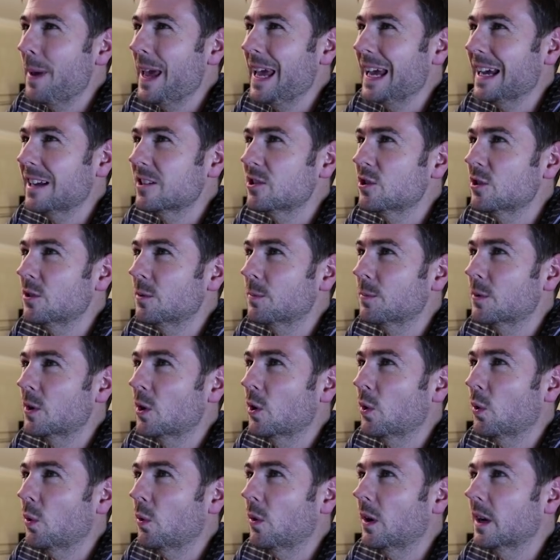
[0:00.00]
picked up
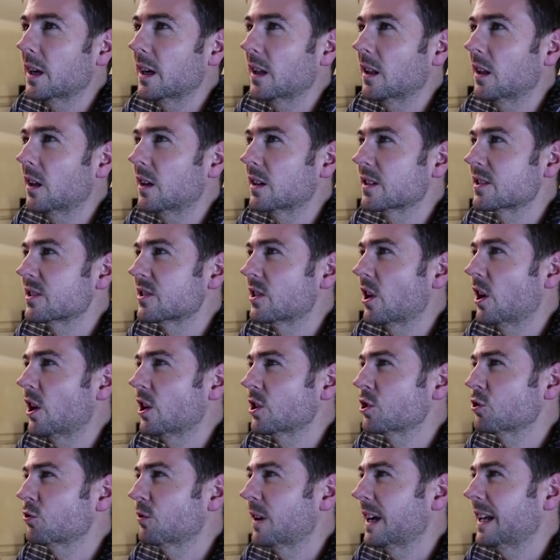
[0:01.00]
quite a lot of
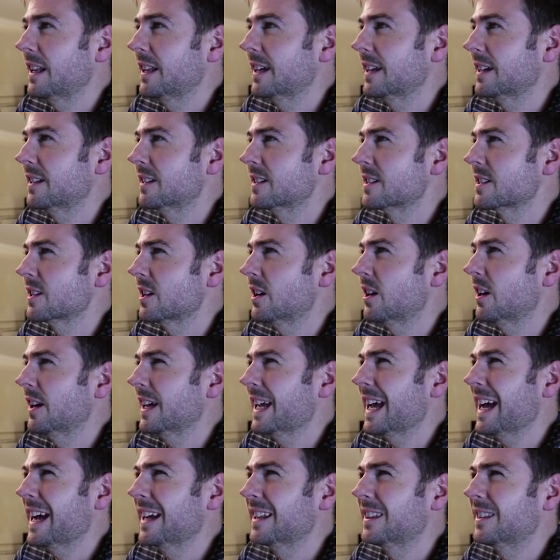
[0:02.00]
star trailing in the
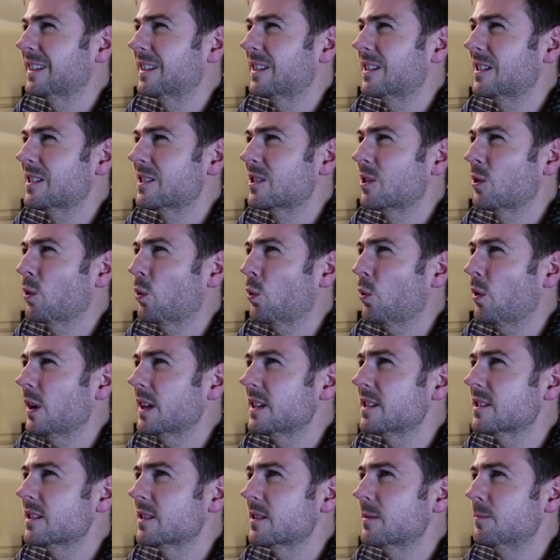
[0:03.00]
sky, and there's
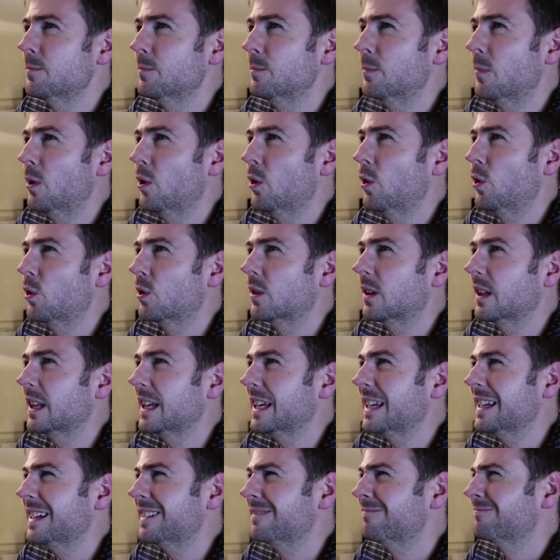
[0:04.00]
quite some
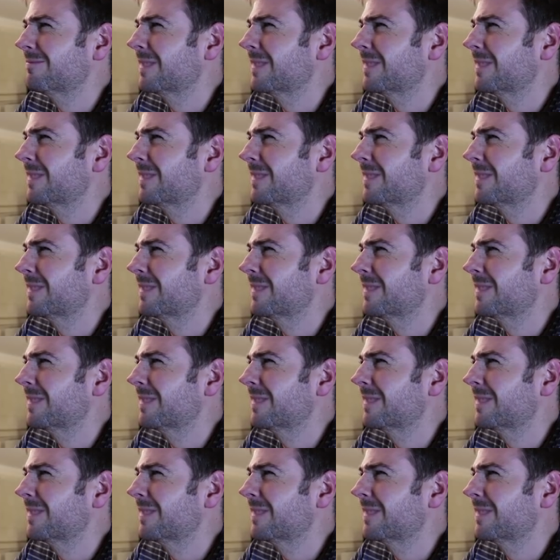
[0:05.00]
ugly